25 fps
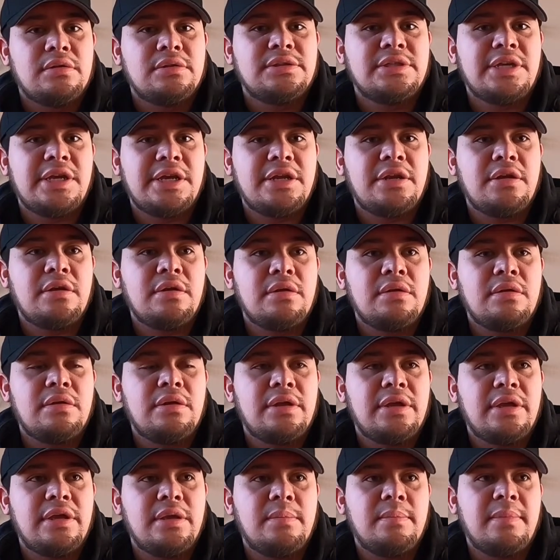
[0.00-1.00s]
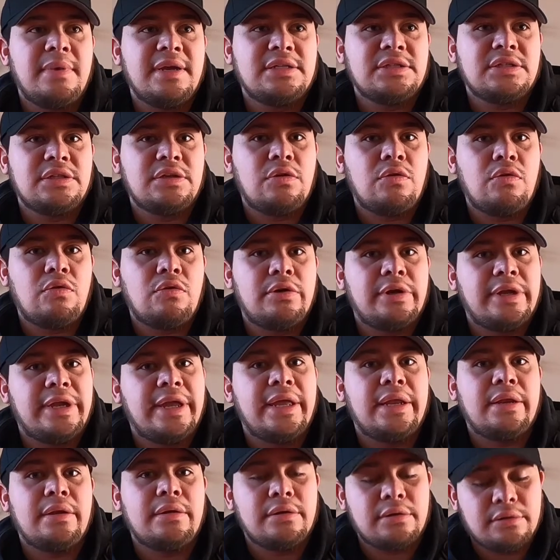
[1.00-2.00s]
data in Mexico or
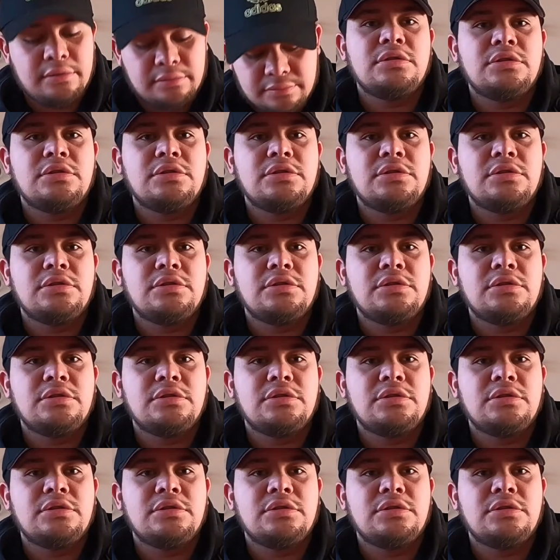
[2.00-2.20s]
Canada.